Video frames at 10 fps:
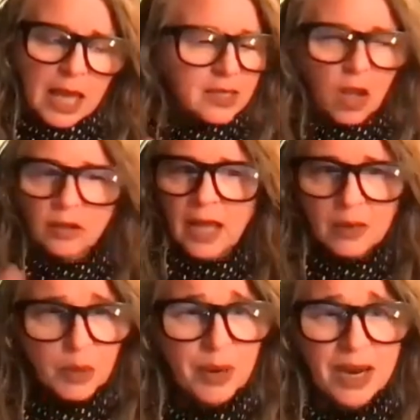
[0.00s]
It's all
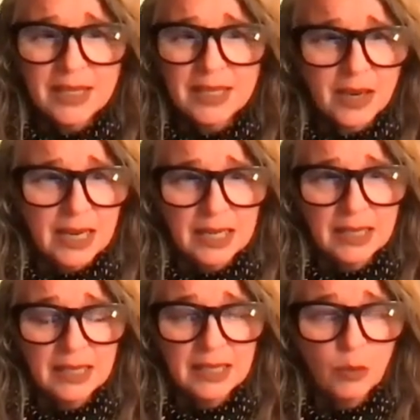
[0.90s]
non-proprietary.
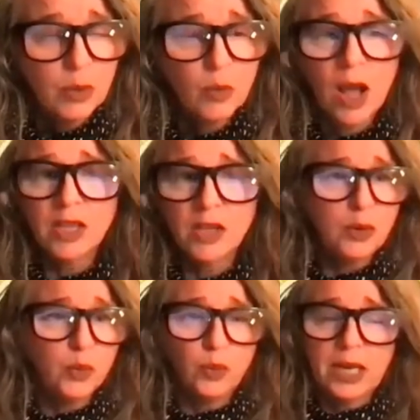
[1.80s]
We want you
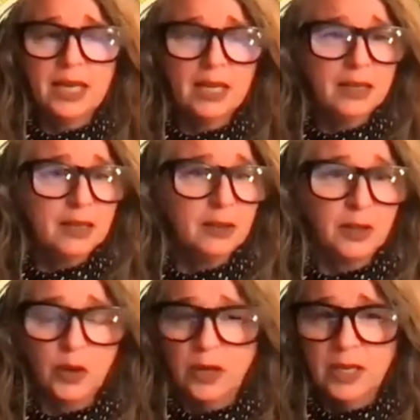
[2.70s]
to read it,
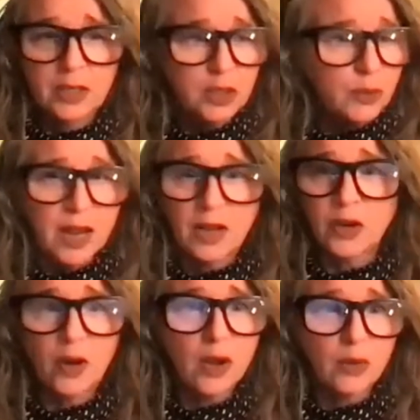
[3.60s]
learn it, do it
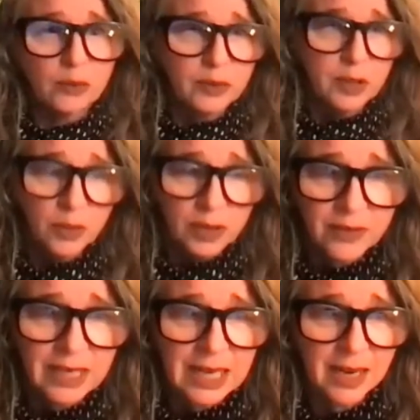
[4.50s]
on your own. You don't
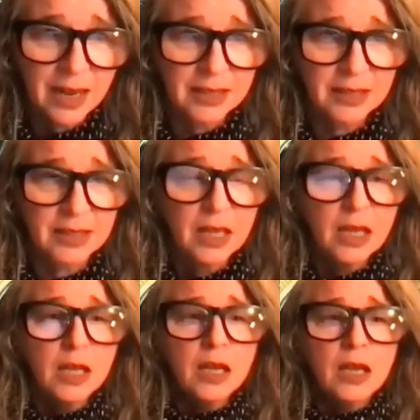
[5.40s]
even need us.
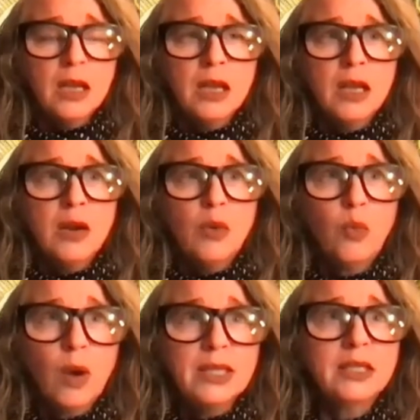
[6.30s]

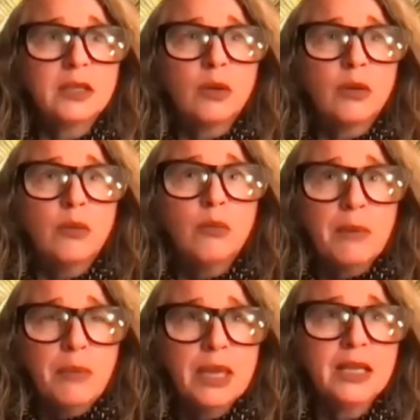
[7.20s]
What's
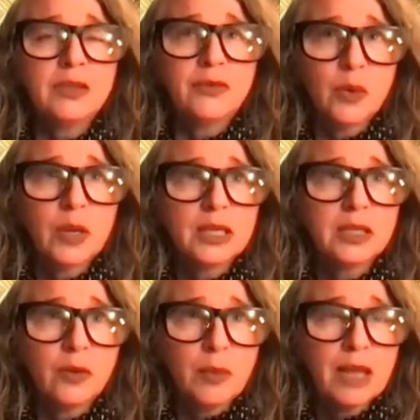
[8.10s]
my biggest
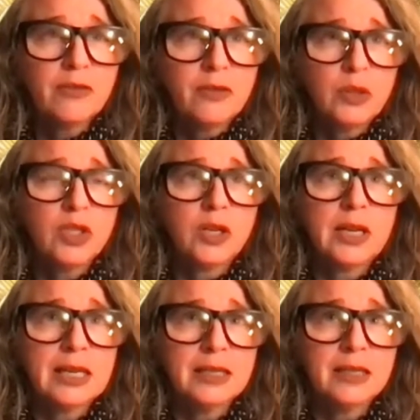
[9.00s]
focus for my future
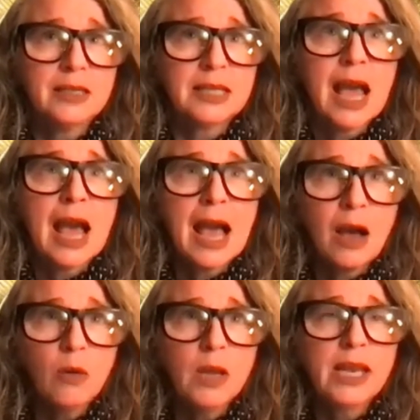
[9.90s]
is
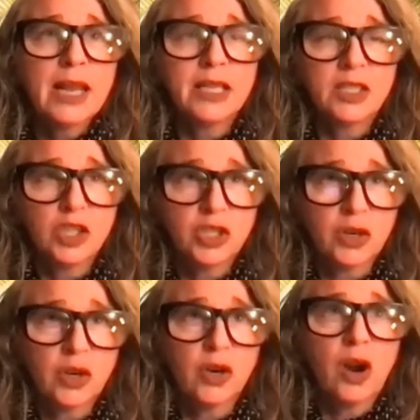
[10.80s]
how can I
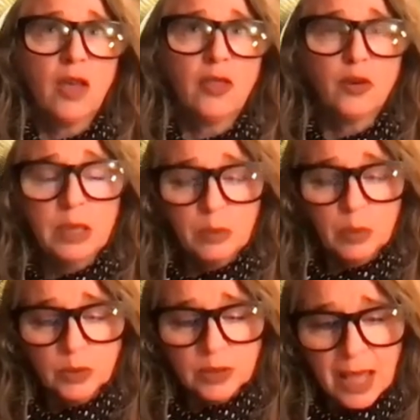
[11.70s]
ensure other
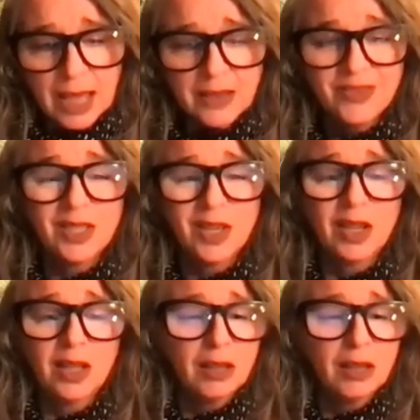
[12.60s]
people's lives